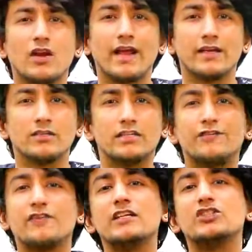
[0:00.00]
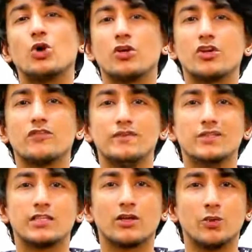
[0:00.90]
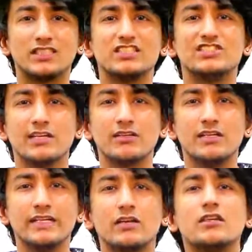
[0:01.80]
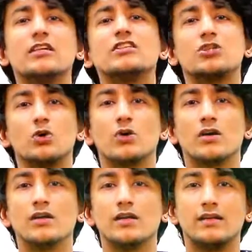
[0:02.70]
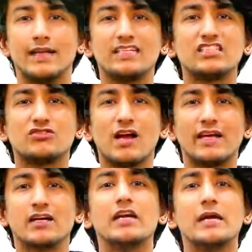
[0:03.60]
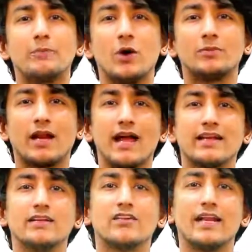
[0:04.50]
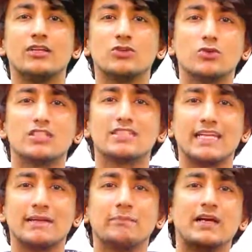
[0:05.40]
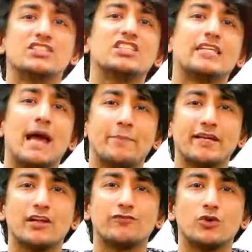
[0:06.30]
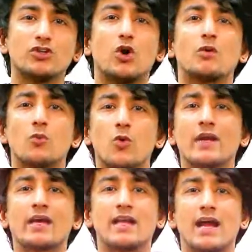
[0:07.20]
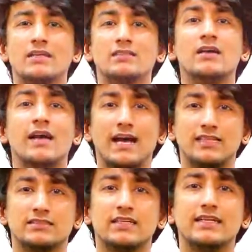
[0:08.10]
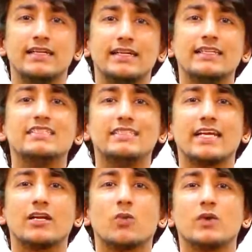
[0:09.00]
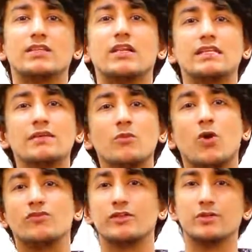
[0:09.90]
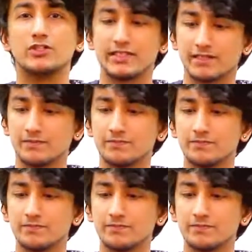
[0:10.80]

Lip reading: try a different genre of music which is generally a little slower. Let us try a hip-hop track and try to do the same by just tapping our foot or moving our hands in sync with the rhythm of the music.